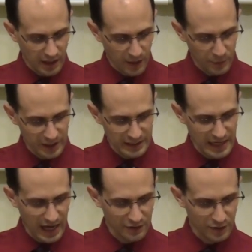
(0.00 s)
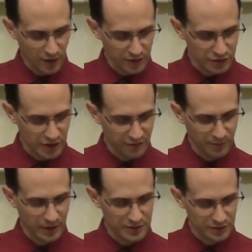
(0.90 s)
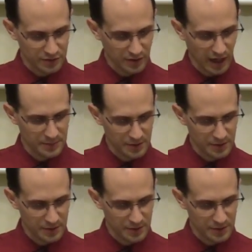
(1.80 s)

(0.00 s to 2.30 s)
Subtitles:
And when he had gathered all the chief priests and scribes